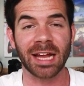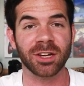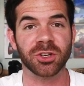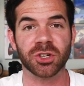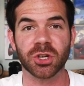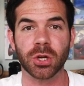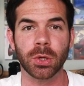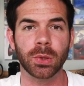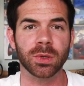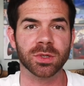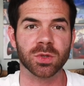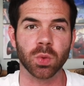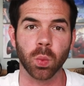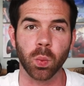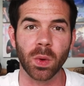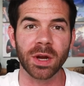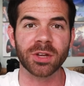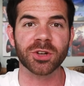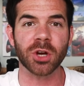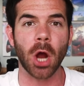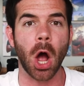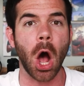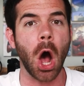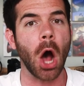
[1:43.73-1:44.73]
and choose
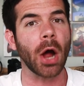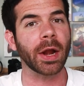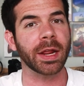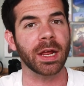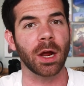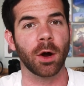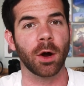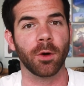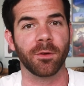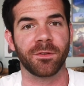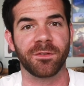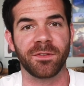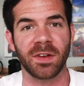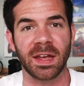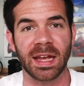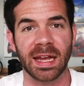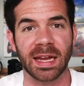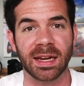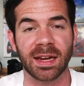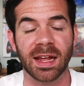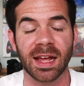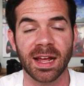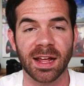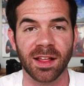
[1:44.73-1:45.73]
which audio
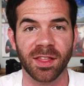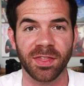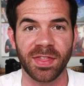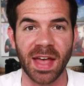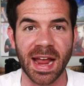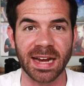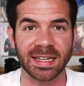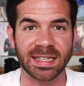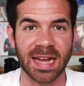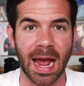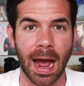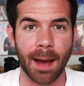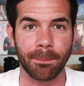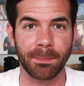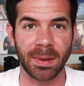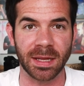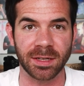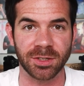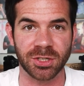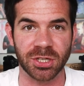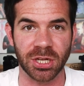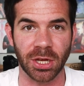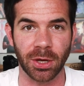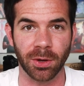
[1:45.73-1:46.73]
feed they tap
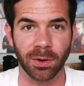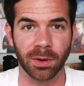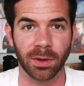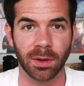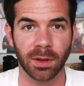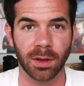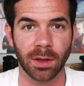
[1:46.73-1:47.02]
into.